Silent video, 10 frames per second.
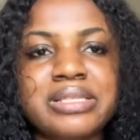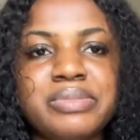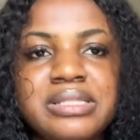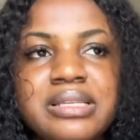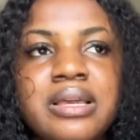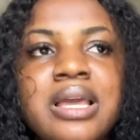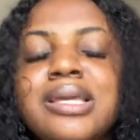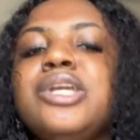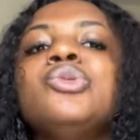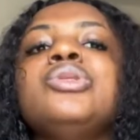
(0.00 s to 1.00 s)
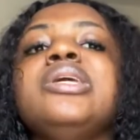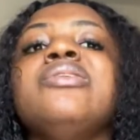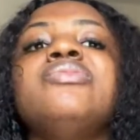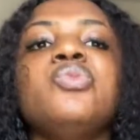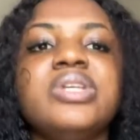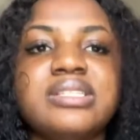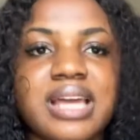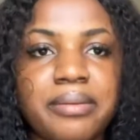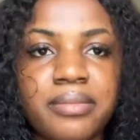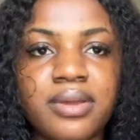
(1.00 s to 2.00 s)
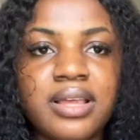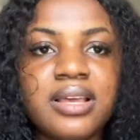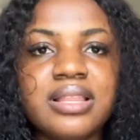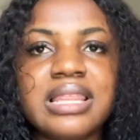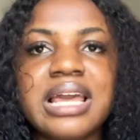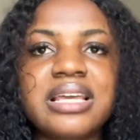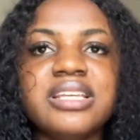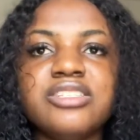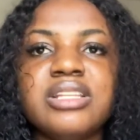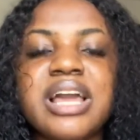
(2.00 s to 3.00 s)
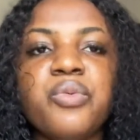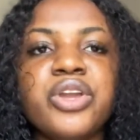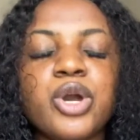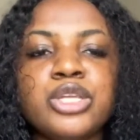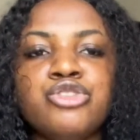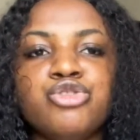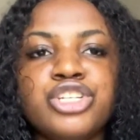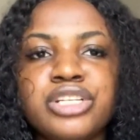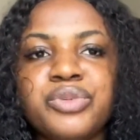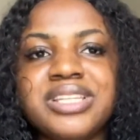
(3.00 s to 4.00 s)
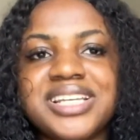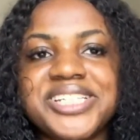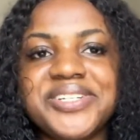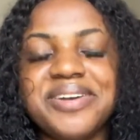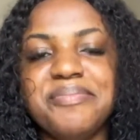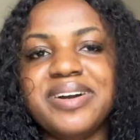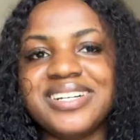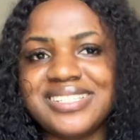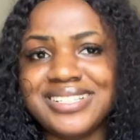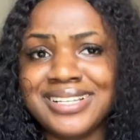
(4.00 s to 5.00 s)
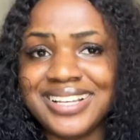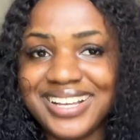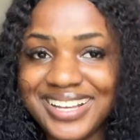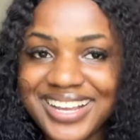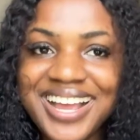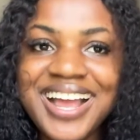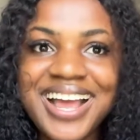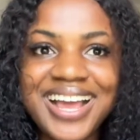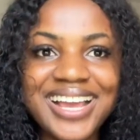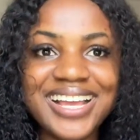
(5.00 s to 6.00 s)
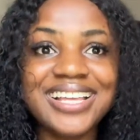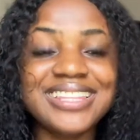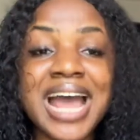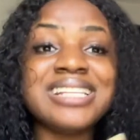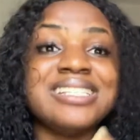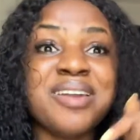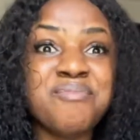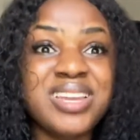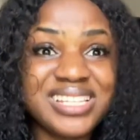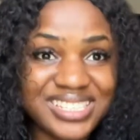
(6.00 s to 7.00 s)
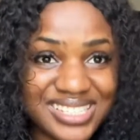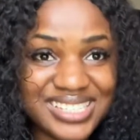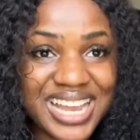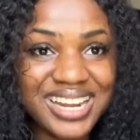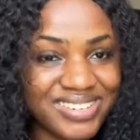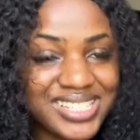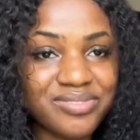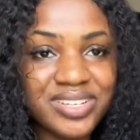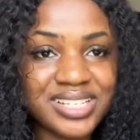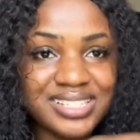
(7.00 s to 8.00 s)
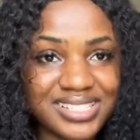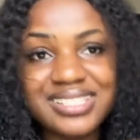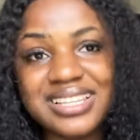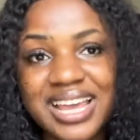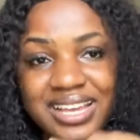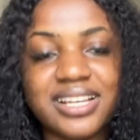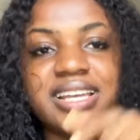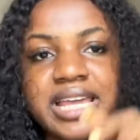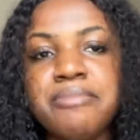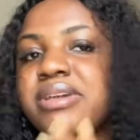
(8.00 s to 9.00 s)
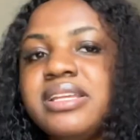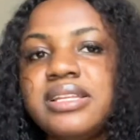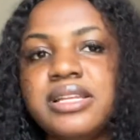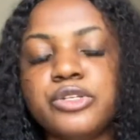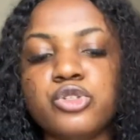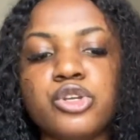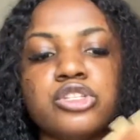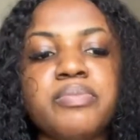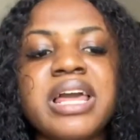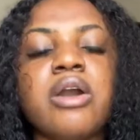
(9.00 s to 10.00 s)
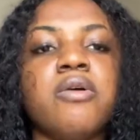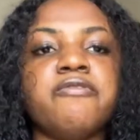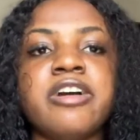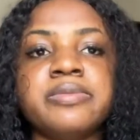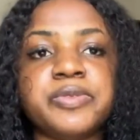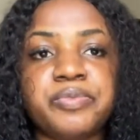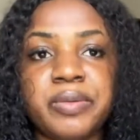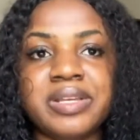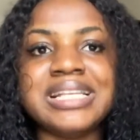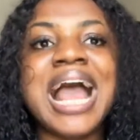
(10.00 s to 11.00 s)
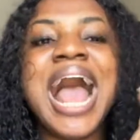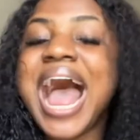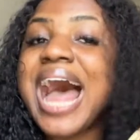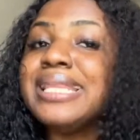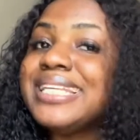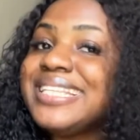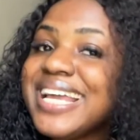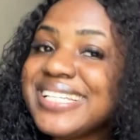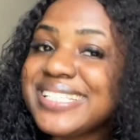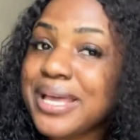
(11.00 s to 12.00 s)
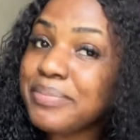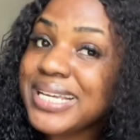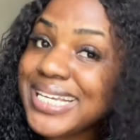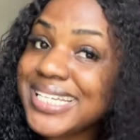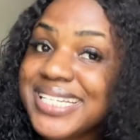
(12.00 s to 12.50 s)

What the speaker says: BC, it's not even waste time. Like, it's not like when you are dealing with Nigerian banks. That same minute they are receiving it like immediately. So your supplier confirms payment, and the next step is